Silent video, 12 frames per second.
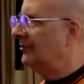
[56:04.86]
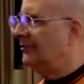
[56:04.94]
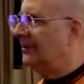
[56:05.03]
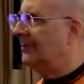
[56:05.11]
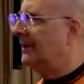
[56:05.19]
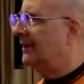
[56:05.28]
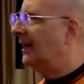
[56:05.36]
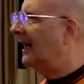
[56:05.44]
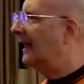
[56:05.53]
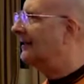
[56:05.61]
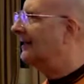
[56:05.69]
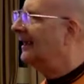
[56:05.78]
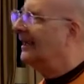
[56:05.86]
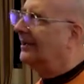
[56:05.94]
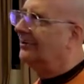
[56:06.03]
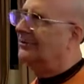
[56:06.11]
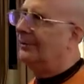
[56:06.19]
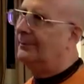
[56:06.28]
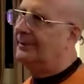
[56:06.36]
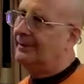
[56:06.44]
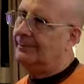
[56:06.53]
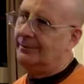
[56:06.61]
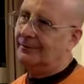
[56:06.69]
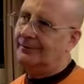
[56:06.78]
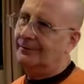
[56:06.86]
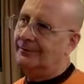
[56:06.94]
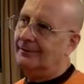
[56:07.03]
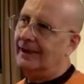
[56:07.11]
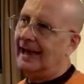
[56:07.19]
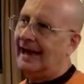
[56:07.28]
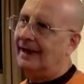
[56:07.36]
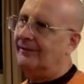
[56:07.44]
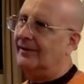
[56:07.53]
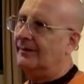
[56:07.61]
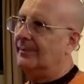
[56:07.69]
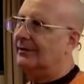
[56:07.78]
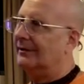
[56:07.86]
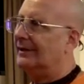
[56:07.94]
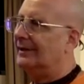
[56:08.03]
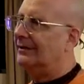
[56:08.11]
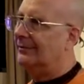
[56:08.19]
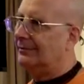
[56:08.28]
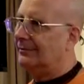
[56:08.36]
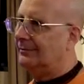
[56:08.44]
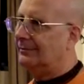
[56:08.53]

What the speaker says: and some cannot, some people have the ability to